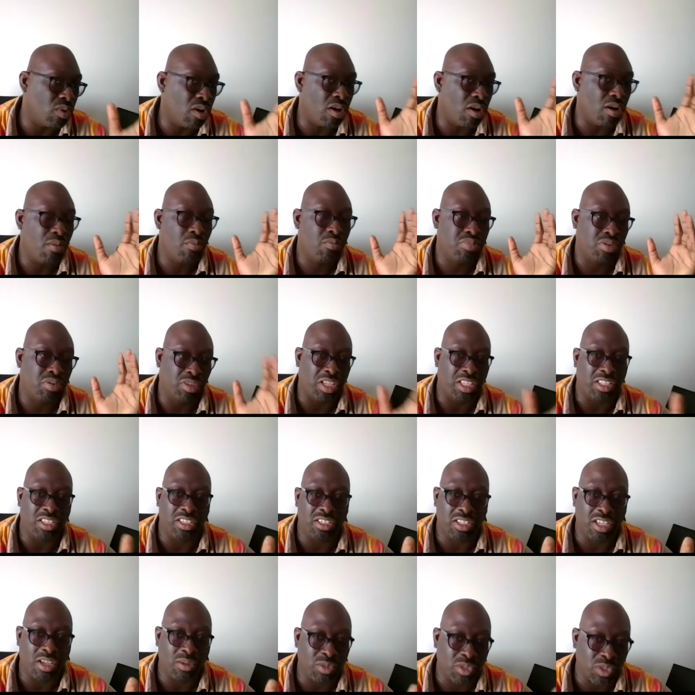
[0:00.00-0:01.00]
what
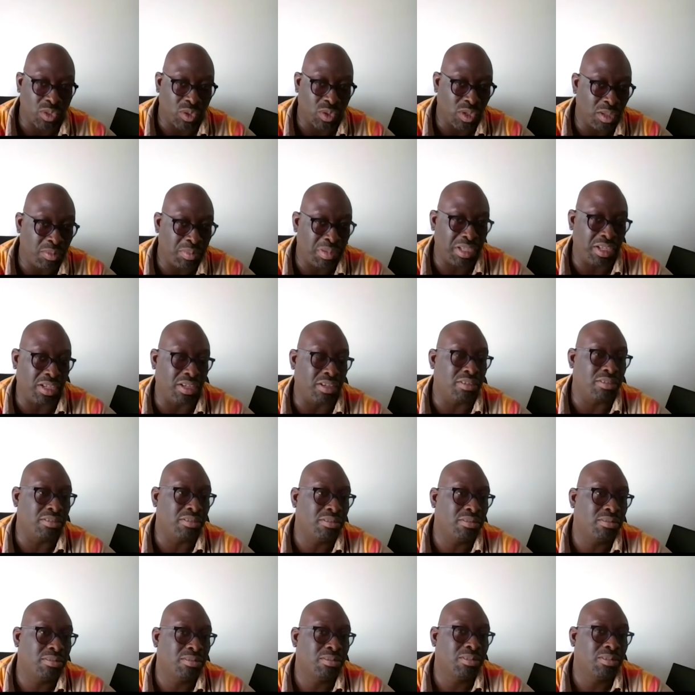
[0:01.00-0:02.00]
product design was all about?